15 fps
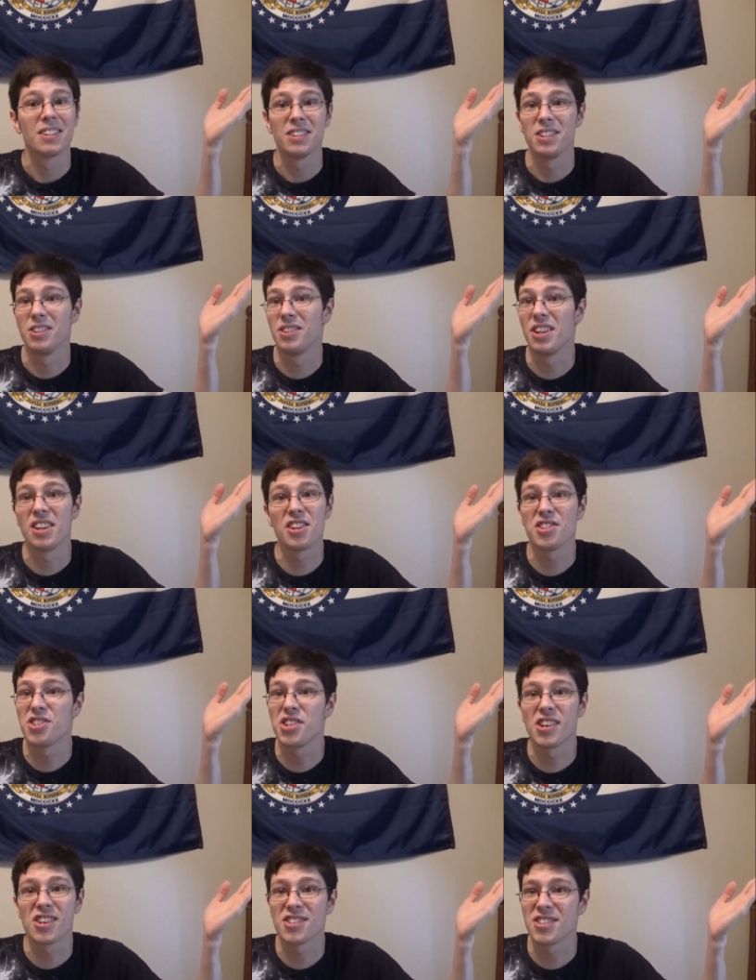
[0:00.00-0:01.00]
You did this
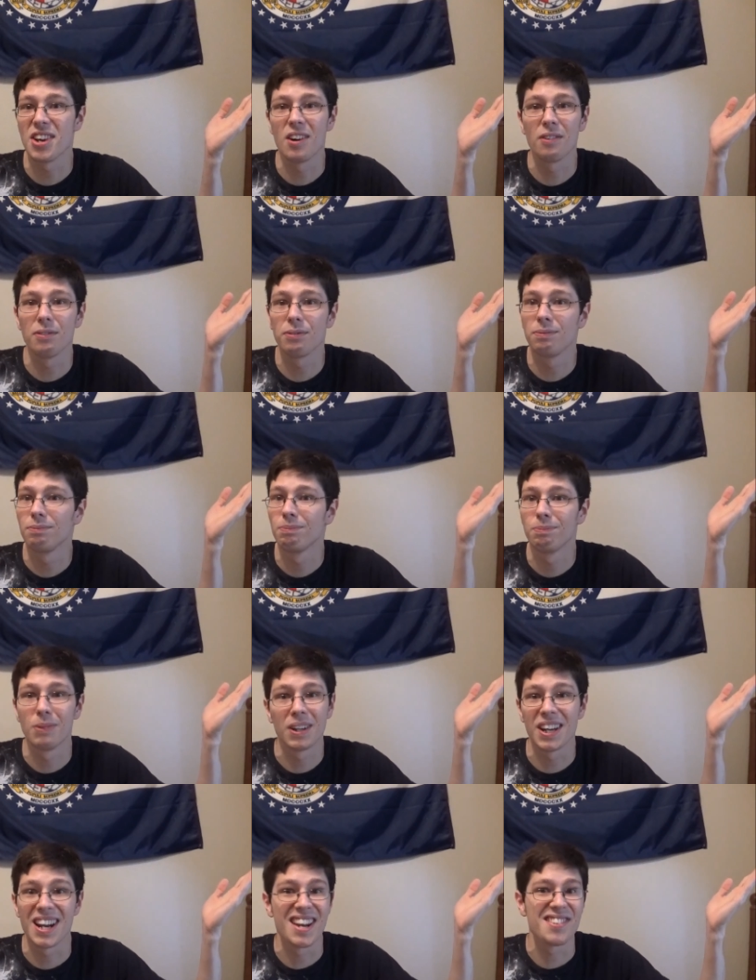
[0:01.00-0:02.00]
to yourself.
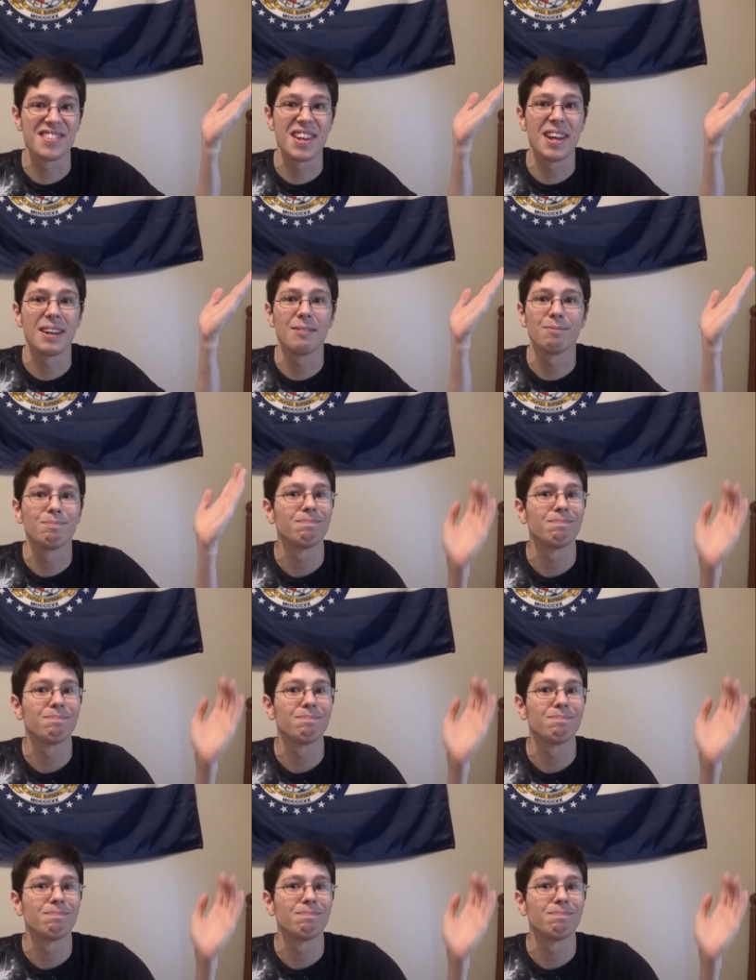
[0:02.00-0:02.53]
What can I say?